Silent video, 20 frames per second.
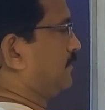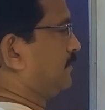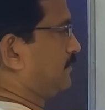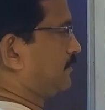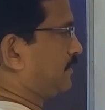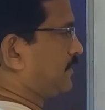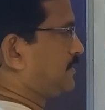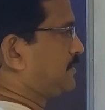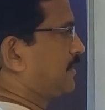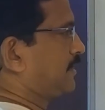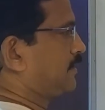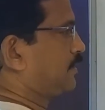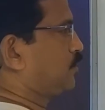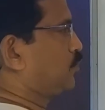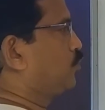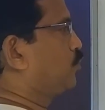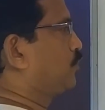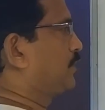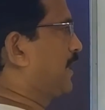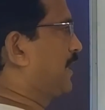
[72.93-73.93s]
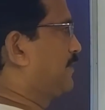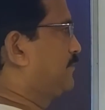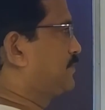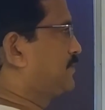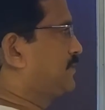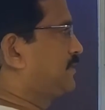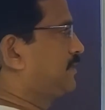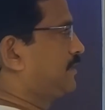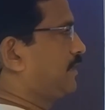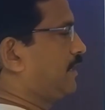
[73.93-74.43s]
these are the two
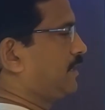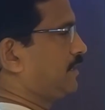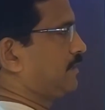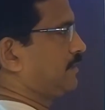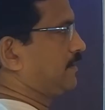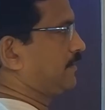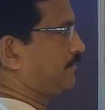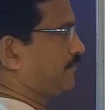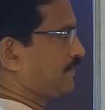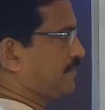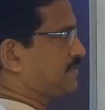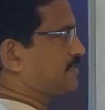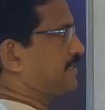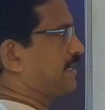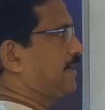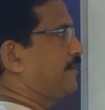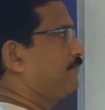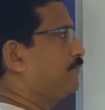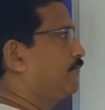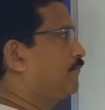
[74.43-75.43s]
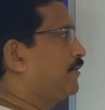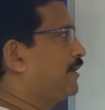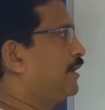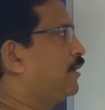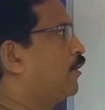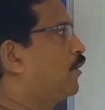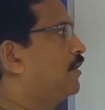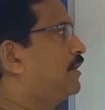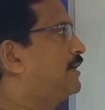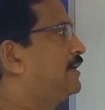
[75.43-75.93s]
types. The first type, we
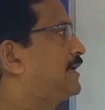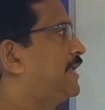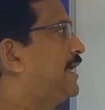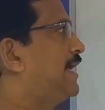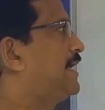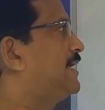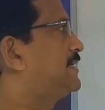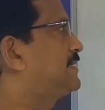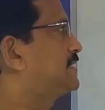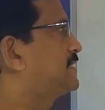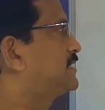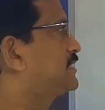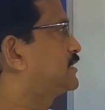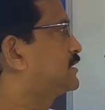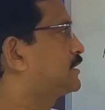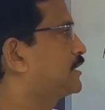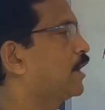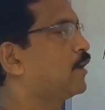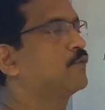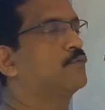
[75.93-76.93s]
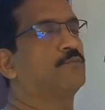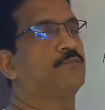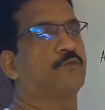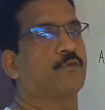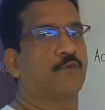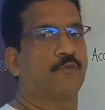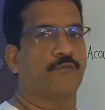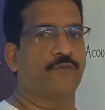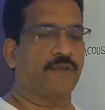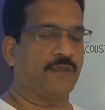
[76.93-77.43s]
call it as
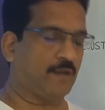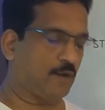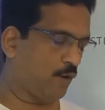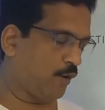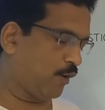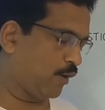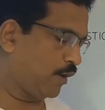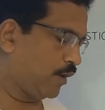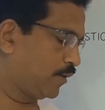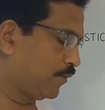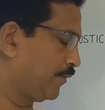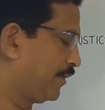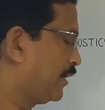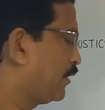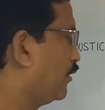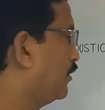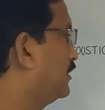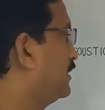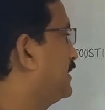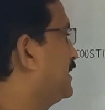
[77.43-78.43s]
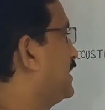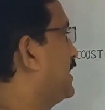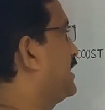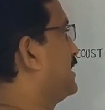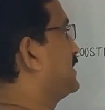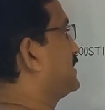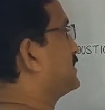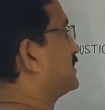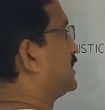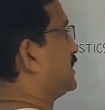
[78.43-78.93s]
soundproofing, or we call it
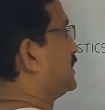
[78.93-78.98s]
as